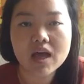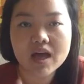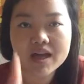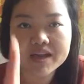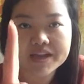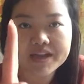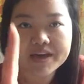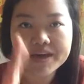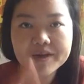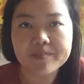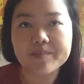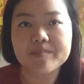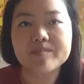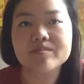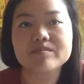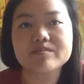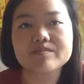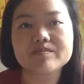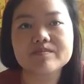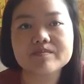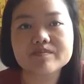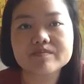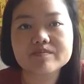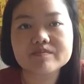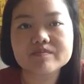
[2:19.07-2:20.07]
I am.
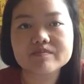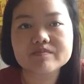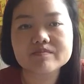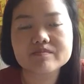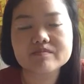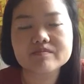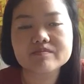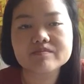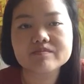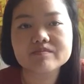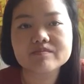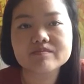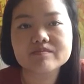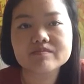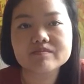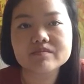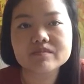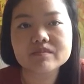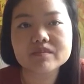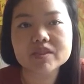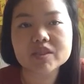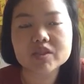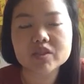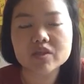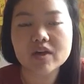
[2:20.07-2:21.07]

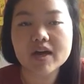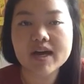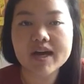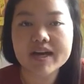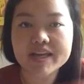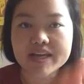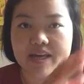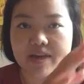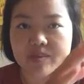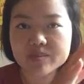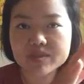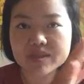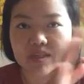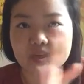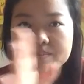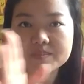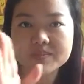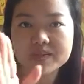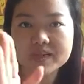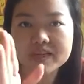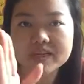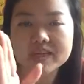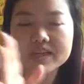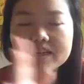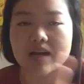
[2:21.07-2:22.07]
So I am
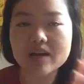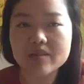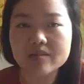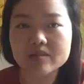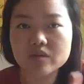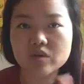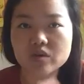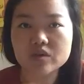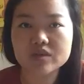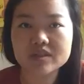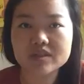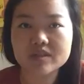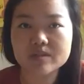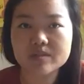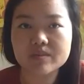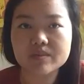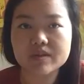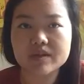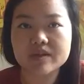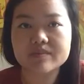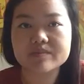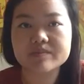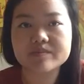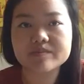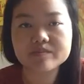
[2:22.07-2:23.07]
something, I'm not
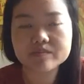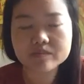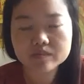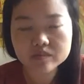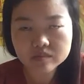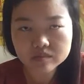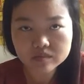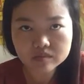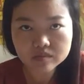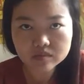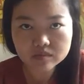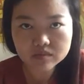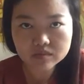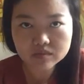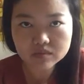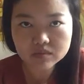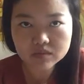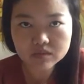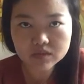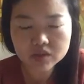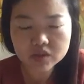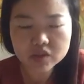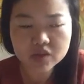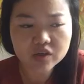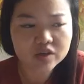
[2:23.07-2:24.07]
something.
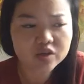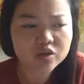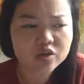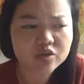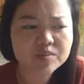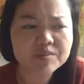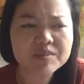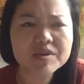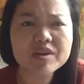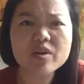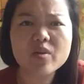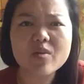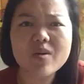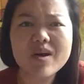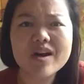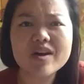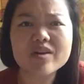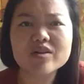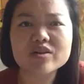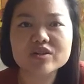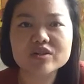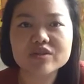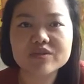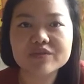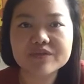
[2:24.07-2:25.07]
So it took me a
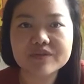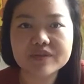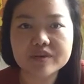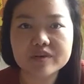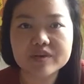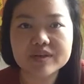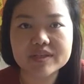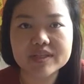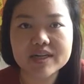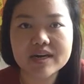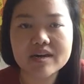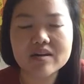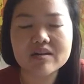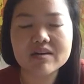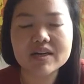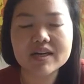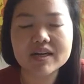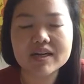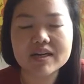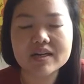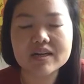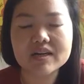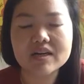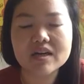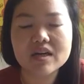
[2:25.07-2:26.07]
while to figure it out,
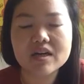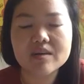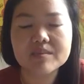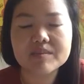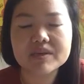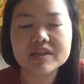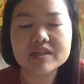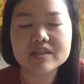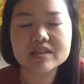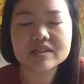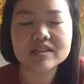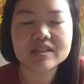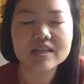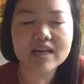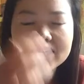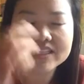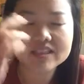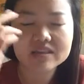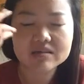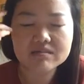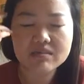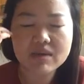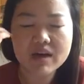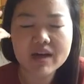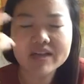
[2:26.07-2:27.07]
like, because
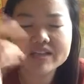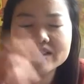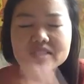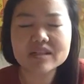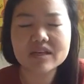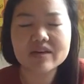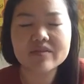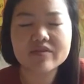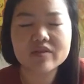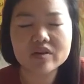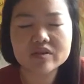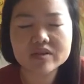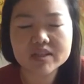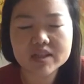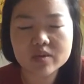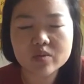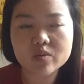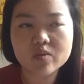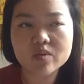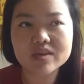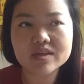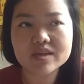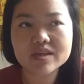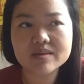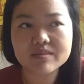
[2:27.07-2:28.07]
at the mind level, I was like,
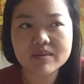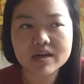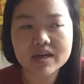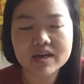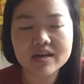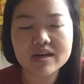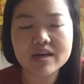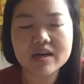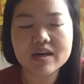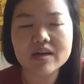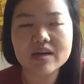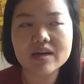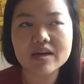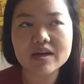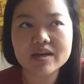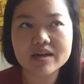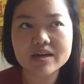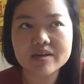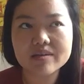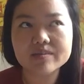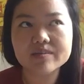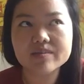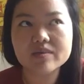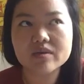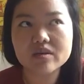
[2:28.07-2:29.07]
what am I? I
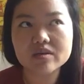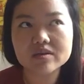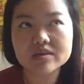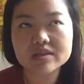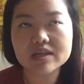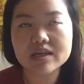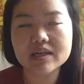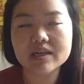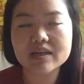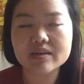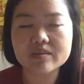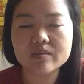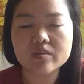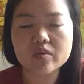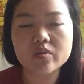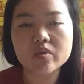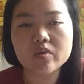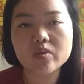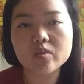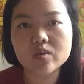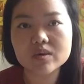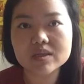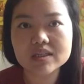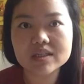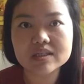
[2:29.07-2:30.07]
am not, I am,
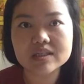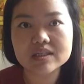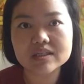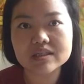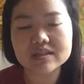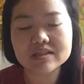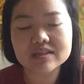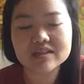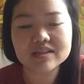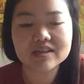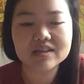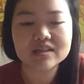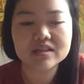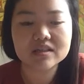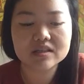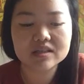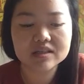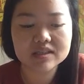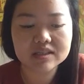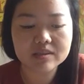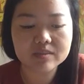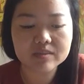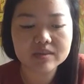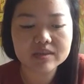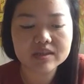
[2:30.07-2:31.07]
what is it? And then
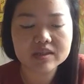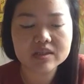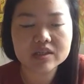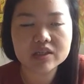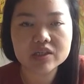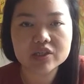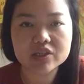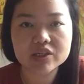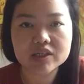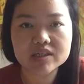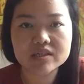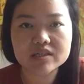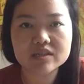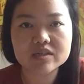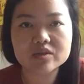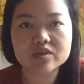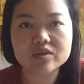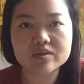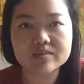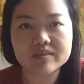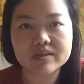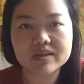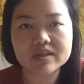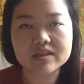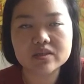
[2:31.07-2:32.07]
somebody suggested
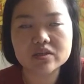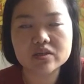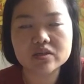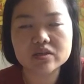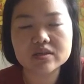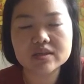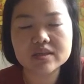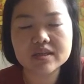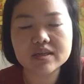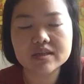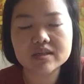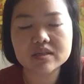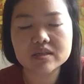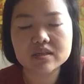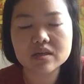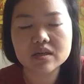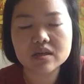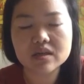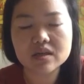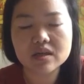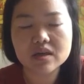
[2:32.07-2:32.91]
to me, she said,